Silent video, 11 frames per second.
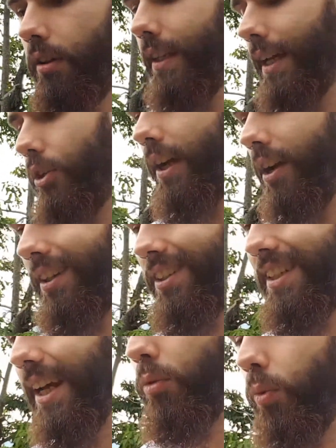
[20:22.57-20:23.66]
then you can
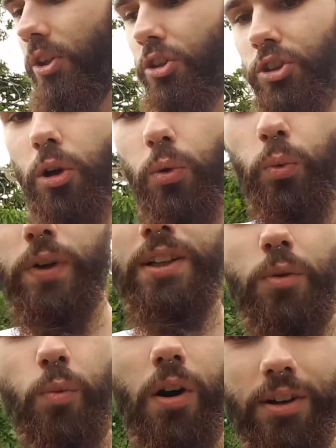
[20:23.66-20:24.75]
understand what your soul
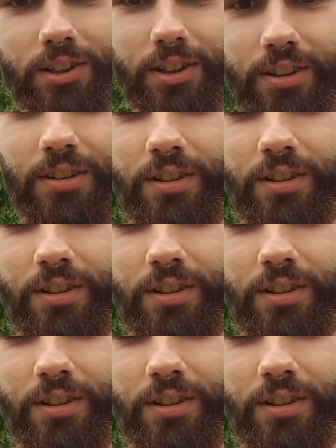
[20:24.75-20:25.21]
really wants.